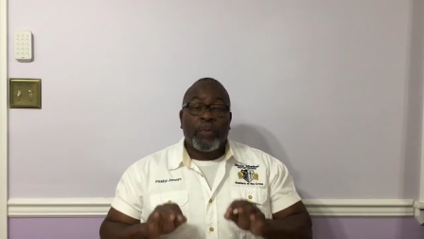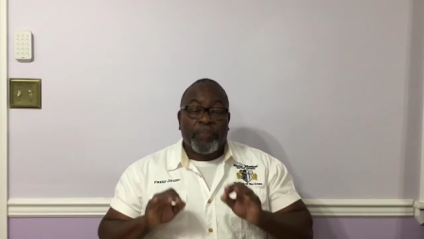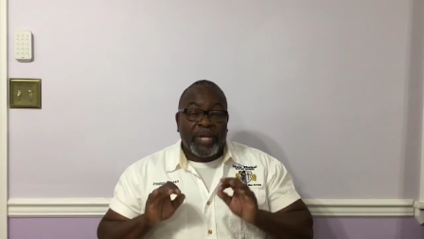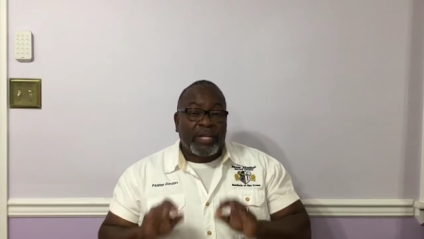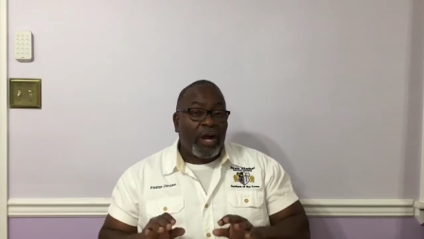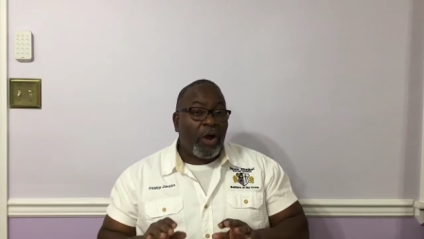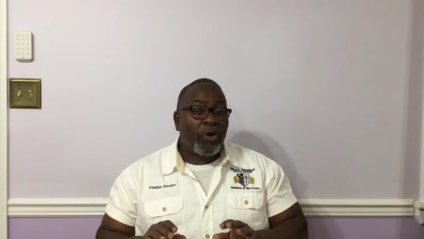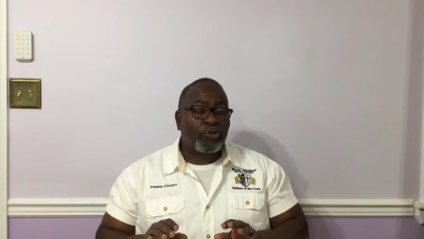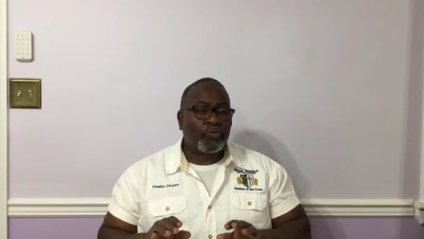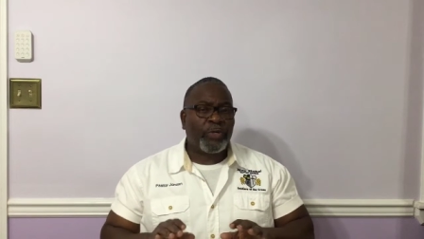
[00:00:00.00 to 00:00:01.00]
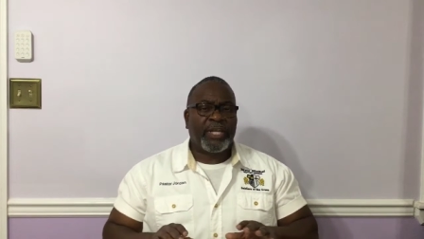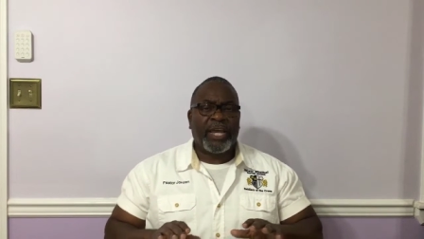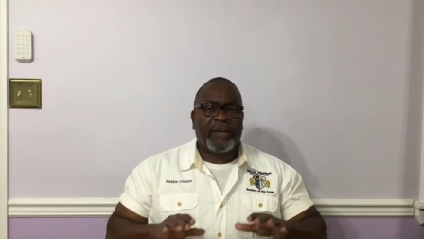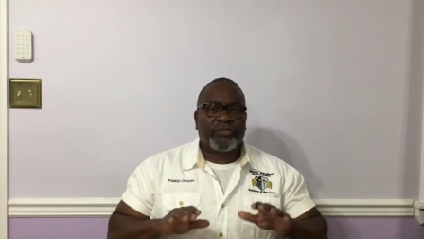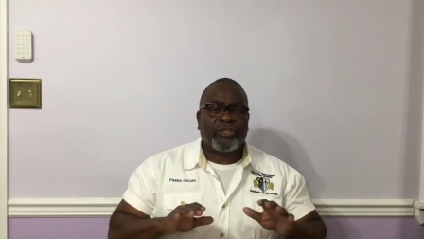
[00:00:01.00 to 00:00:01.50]
because we
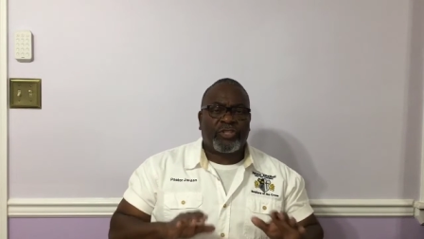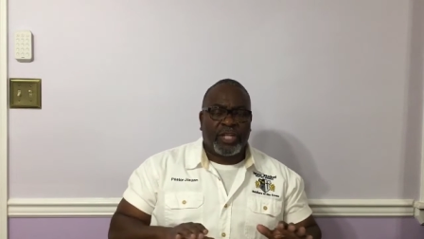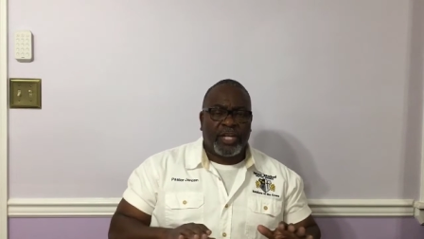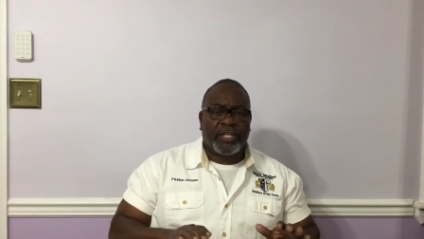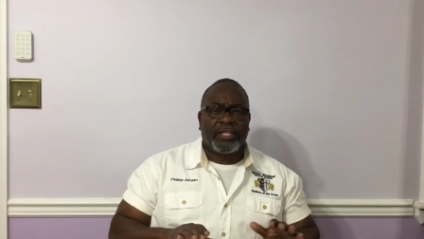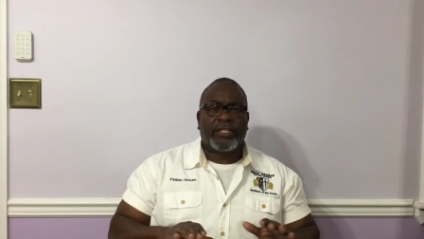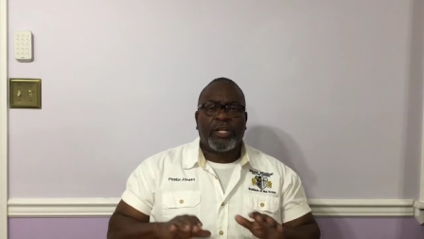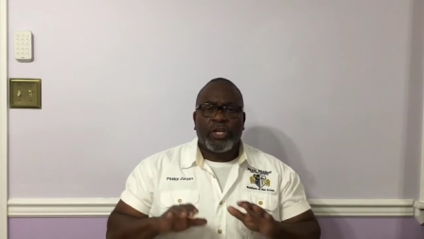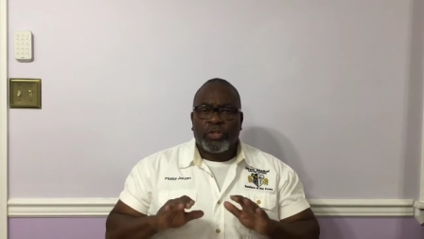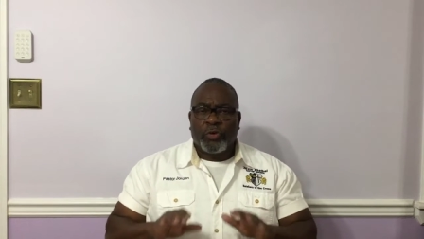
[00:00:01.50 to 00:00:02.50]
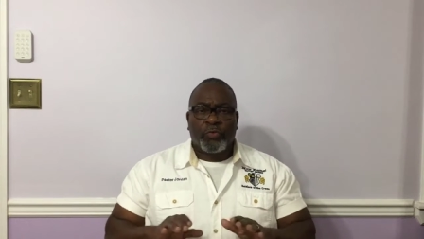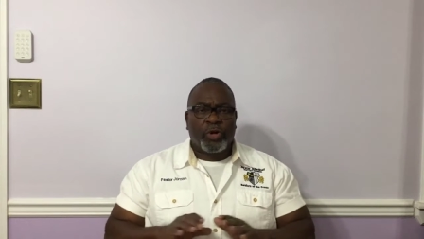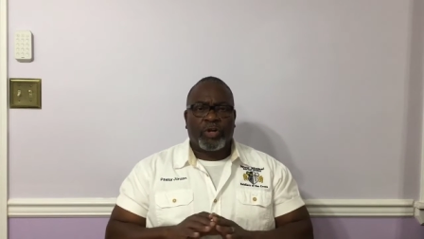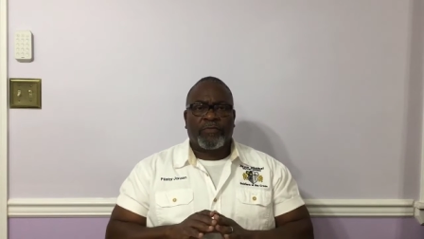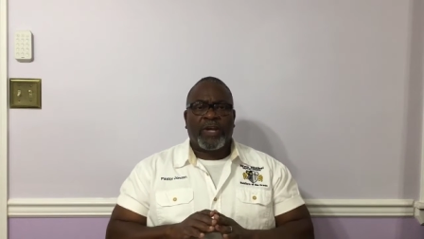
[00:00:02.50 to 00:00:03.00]
have studied the
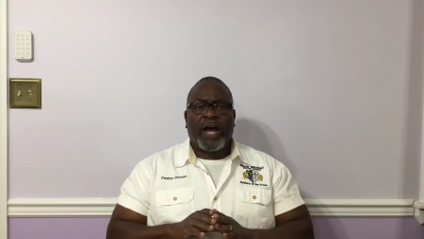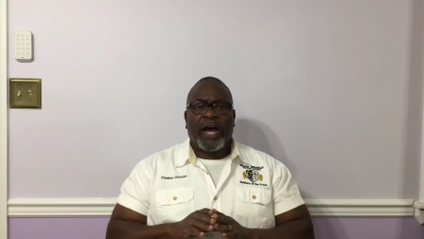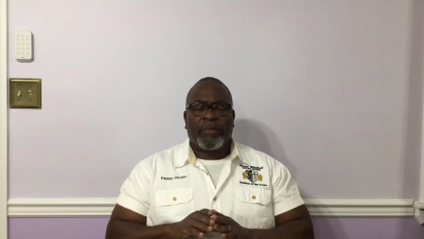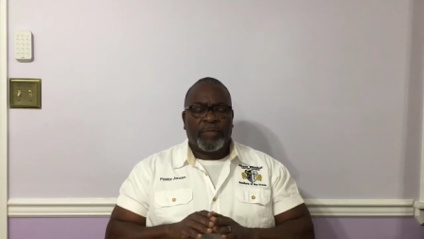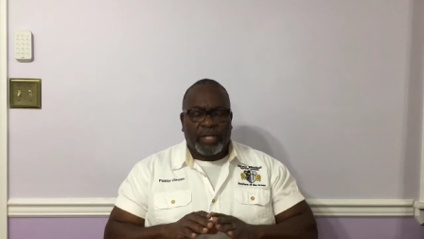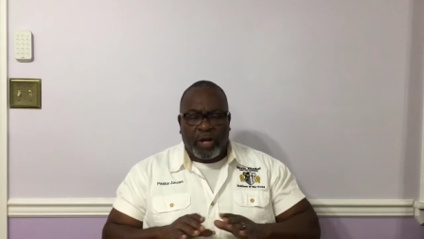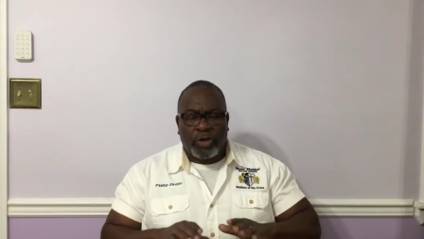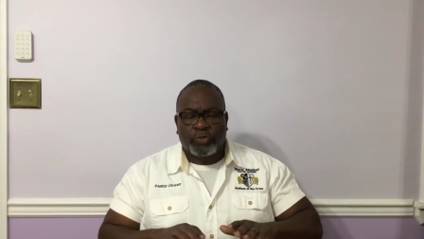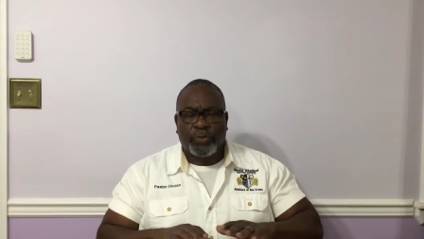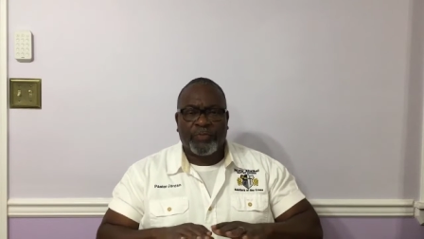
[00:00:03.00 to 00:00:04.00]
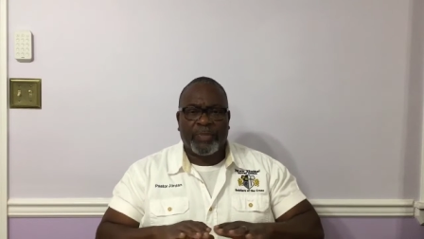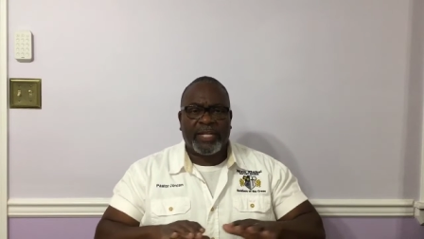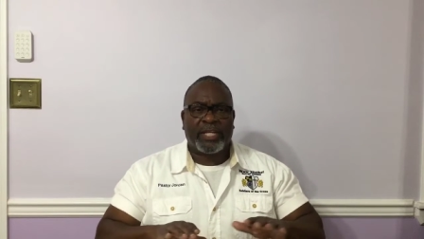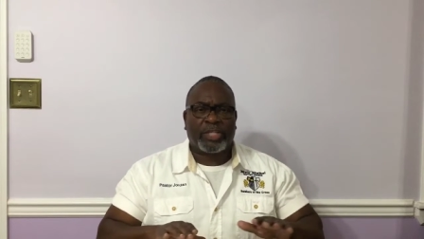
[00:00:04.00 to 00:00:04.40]
word of God. Because we've been